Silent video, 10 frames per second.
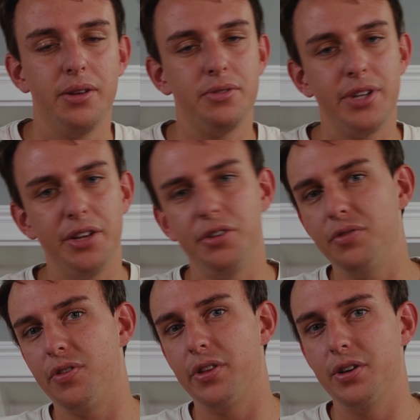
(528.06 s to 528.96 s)
so stay
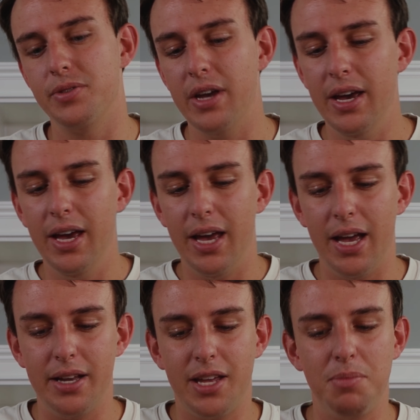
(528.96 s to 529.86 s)
tuned for those
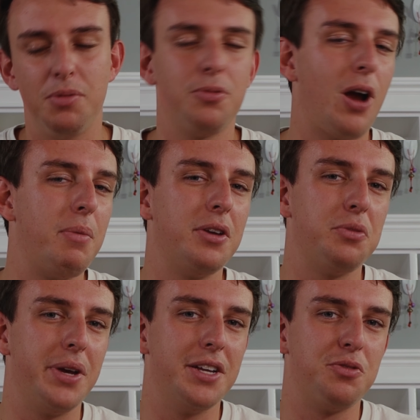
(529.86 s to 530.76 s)
and keep subscribing
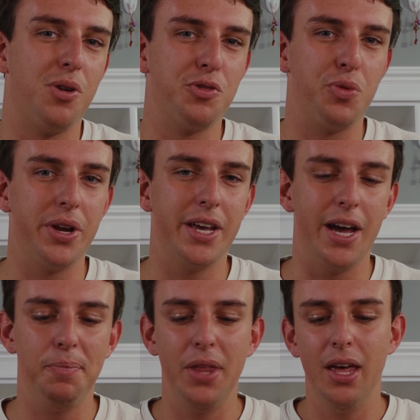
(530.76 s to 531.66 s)
so we get to our
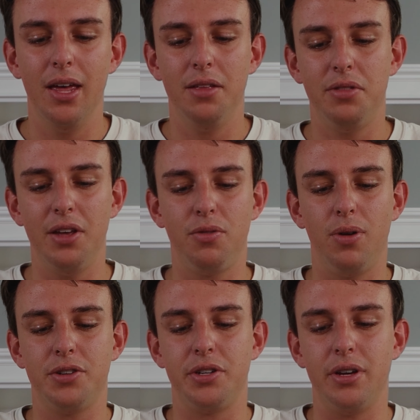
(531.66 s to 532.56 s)
20K. Thanks for
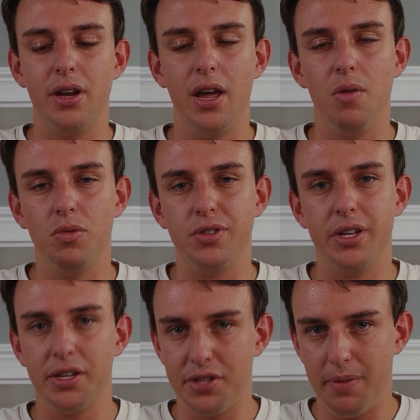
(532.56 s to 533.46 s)
watching, and we'll see
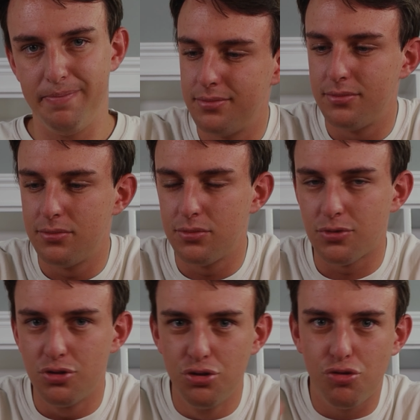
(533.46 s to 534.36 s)
you next
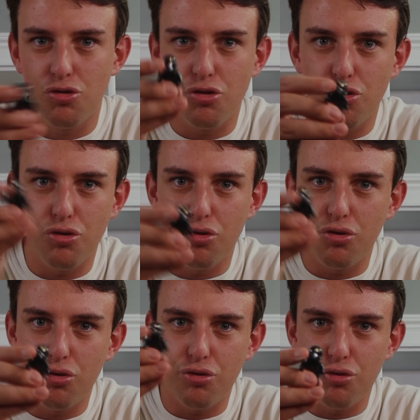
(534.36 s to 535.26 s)

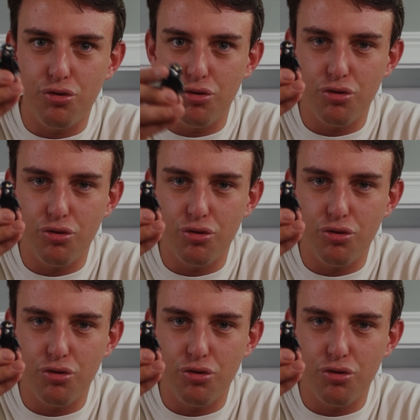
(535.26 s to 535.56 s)
time.